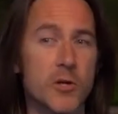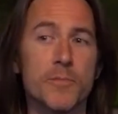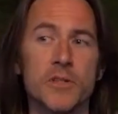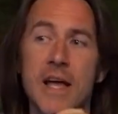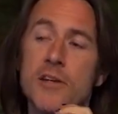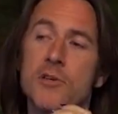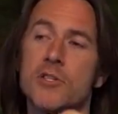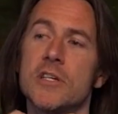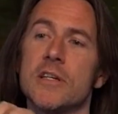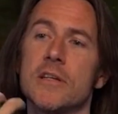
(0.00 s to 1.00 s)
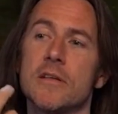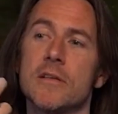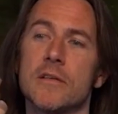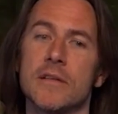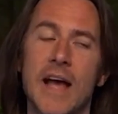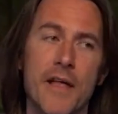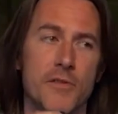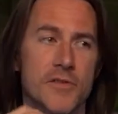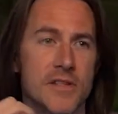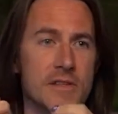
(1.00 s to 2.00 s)
purple energy
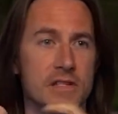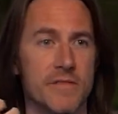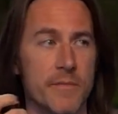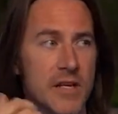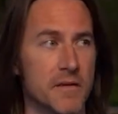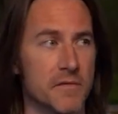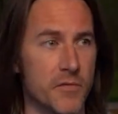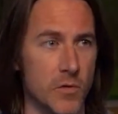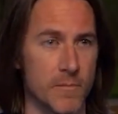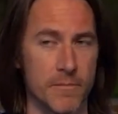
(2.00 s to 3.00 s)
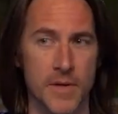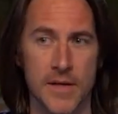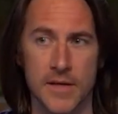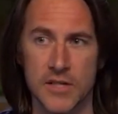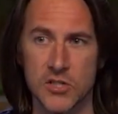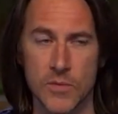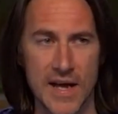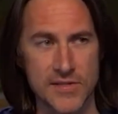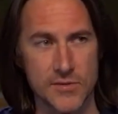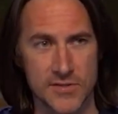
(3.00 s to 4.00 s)
gathers in this feminine form that you
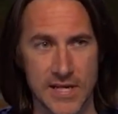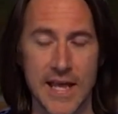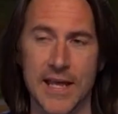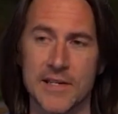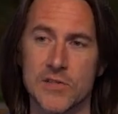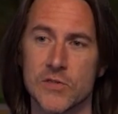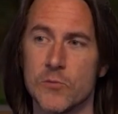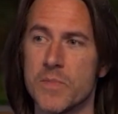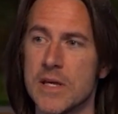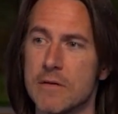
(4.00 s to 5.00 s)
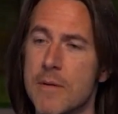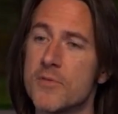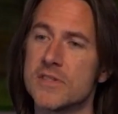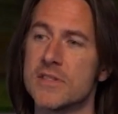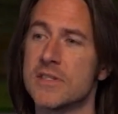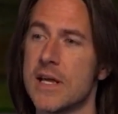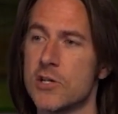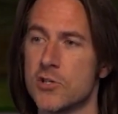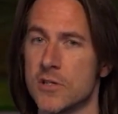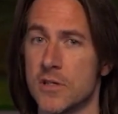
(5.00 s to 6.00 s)
ascertain is to be a
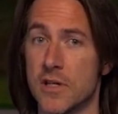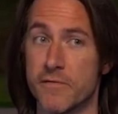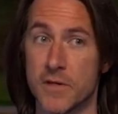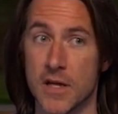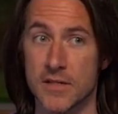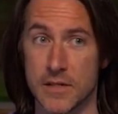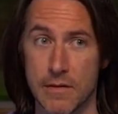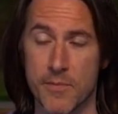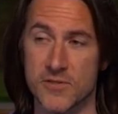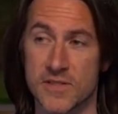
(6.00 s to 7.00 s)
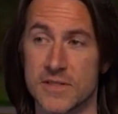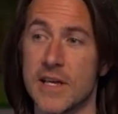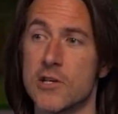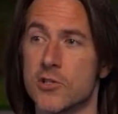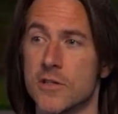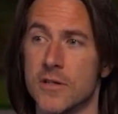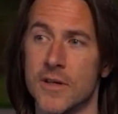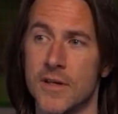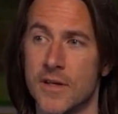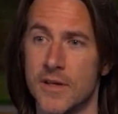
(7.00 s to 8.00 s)
representation, if not the representation,
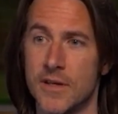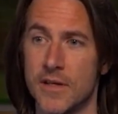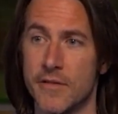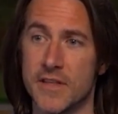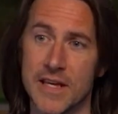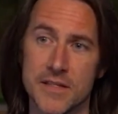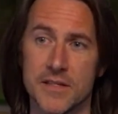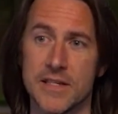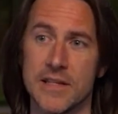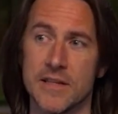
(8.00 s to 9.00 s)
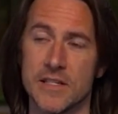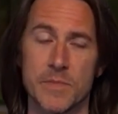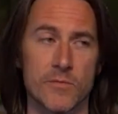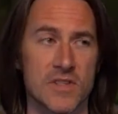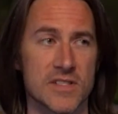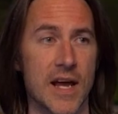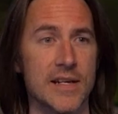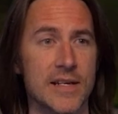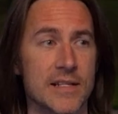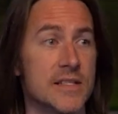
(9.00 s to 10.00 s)
of the entity that has been
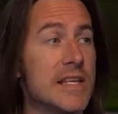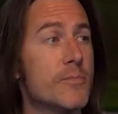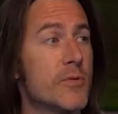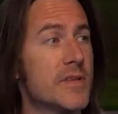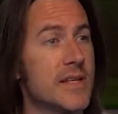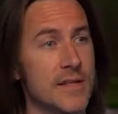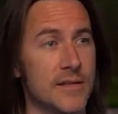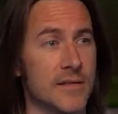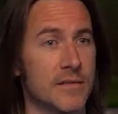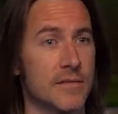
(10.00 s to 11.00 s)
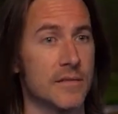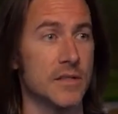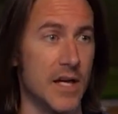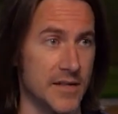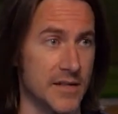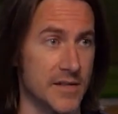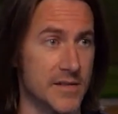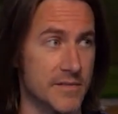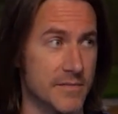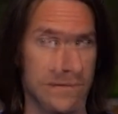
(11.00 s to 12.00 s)
residing deep within Laudna,
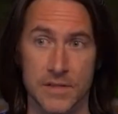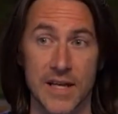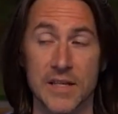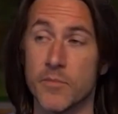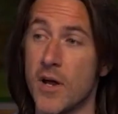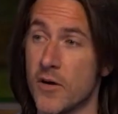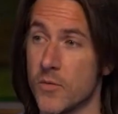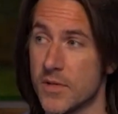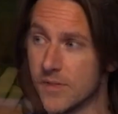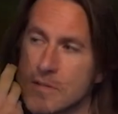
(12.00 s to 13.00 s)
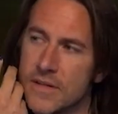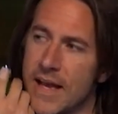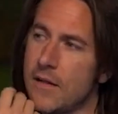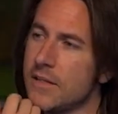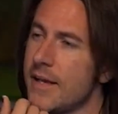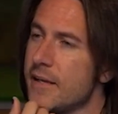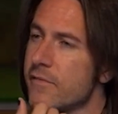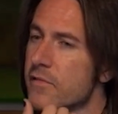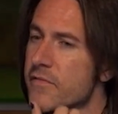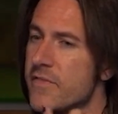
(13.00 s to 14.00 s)
Delilah Briarwood. The outline of
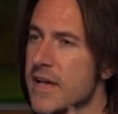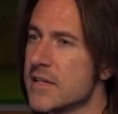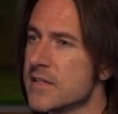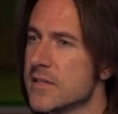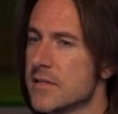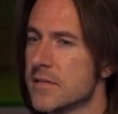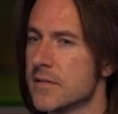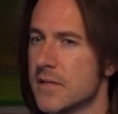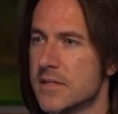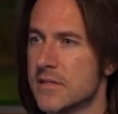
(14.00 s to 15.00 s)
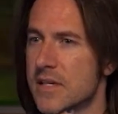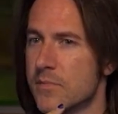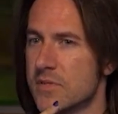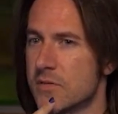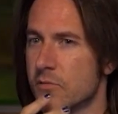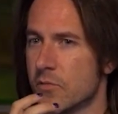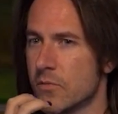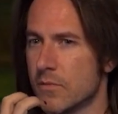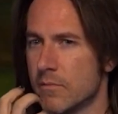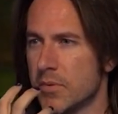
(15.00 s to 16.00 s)
her face as it seems to
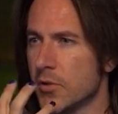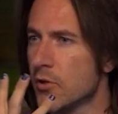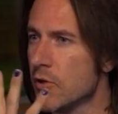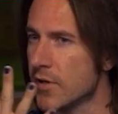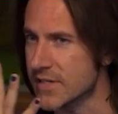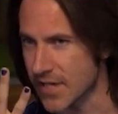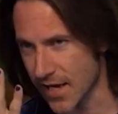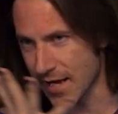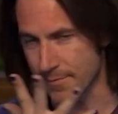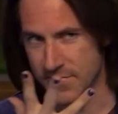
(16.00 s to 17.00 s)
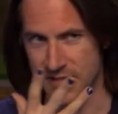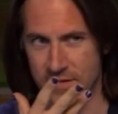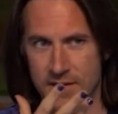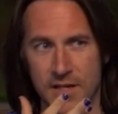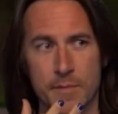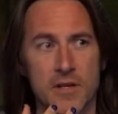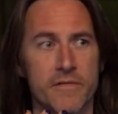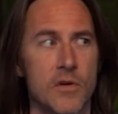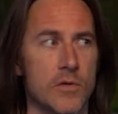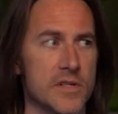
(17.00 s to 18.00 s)
blur at times and then come into
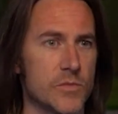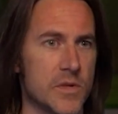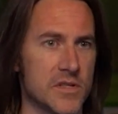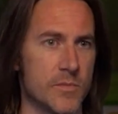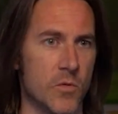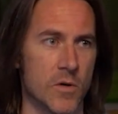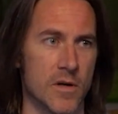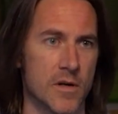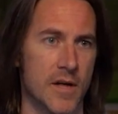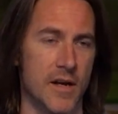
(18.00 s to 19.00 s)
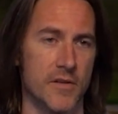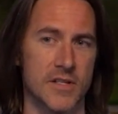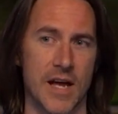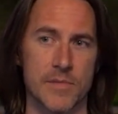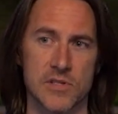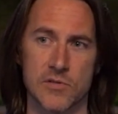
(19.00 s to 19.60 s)
focus once more. At other times,